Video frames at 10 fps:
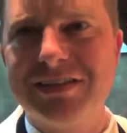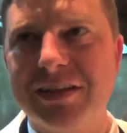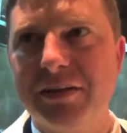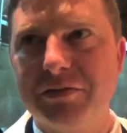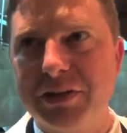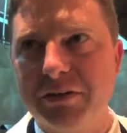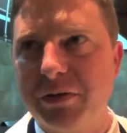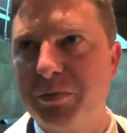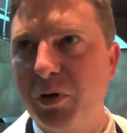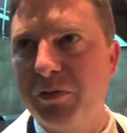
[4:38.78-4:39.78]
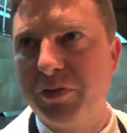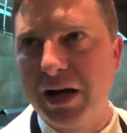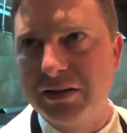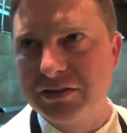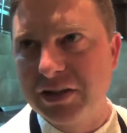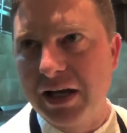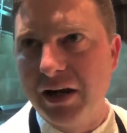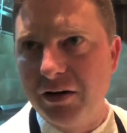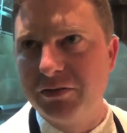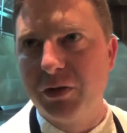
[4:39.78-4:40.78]
and the flavor profiles
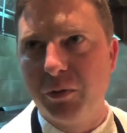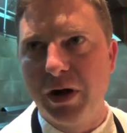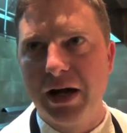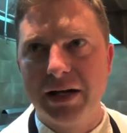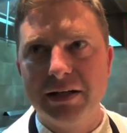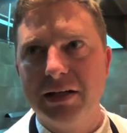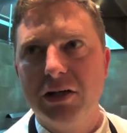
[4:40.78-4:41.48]
of the wine